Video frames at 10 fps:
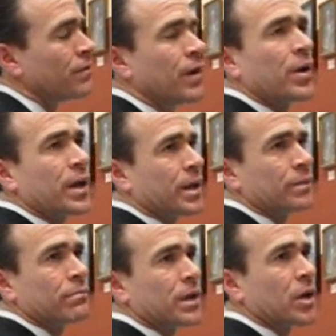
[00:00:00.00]
Very
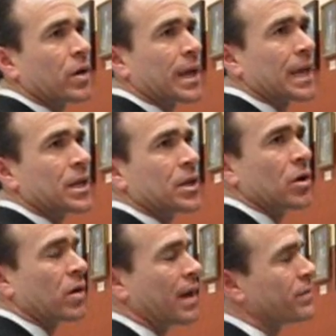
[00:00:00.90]
good. You know, again,
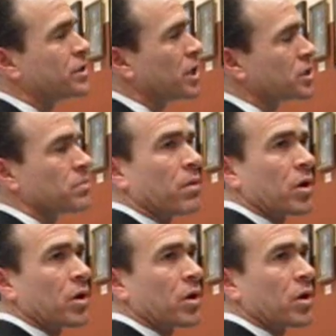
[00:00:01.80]
you don't have the Justin